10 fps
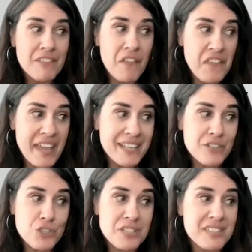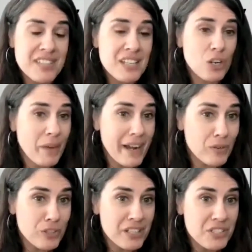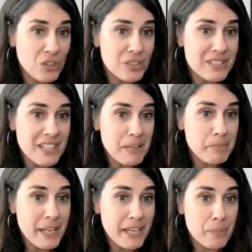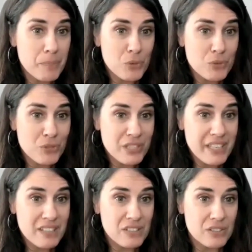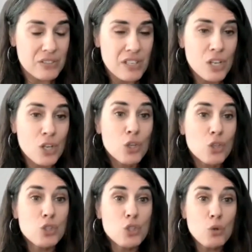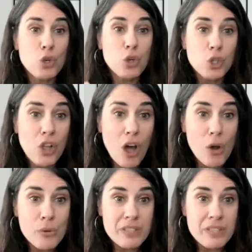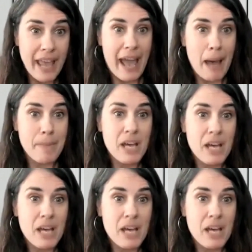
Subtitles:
that they can just sit around adults and pick up those skills. So Close Gap